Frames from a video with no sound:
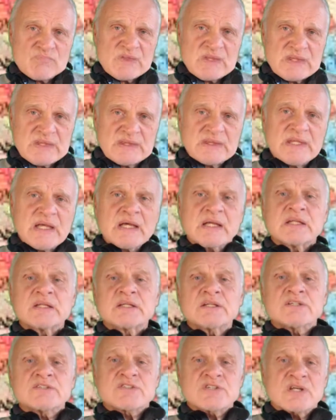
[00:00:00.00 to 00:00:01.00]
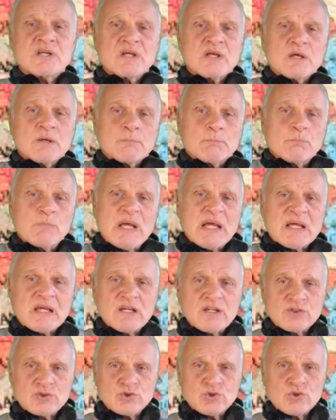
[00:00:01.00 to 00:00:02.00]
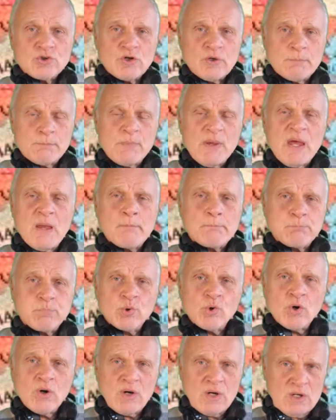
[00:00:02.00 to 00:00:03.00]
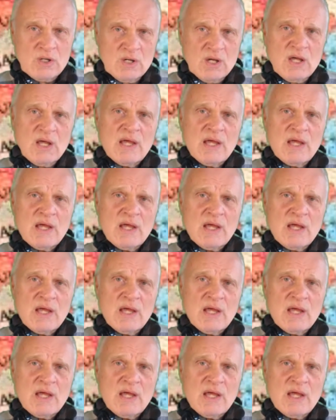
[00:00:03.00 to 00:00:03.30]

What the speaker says: And that is making Europe a poor